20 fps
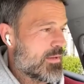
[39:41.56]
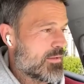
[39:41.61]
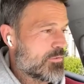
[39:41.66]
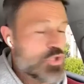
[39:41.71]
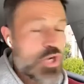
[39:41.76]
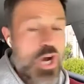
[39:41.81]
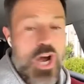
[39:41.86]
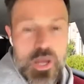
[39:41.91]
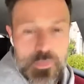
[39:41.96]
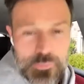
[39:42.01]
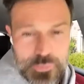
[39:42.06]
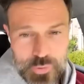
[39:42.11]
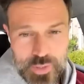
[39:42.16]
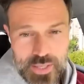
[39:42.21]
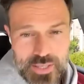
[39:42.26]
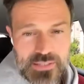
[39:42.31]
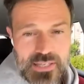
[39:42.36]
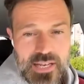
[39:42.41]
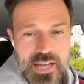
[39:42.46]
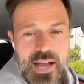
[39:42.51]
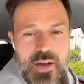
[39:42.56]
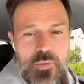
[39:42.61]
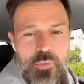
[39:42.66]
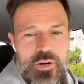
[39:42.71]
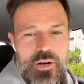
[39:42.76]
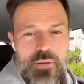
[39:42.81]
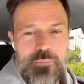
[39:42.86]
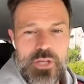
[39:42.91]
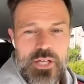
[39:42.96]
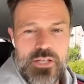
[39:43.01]
jobs right now,
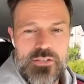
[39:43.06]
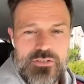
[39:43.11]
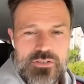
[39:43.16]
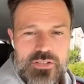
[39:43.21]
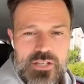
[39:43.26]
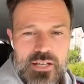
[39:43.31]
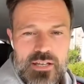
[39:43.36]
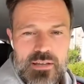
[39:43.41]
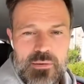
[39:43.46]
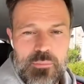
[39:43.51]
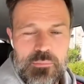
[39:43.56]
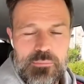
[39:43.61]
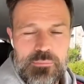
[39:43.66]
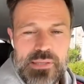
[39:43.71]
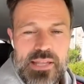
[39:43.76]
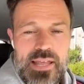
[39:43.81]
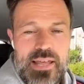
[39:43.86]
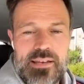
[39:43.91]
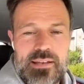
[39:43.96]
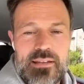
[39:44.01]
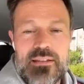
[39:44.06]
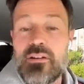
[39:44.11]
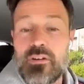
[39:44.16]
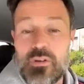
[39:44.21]
or I'm not planning,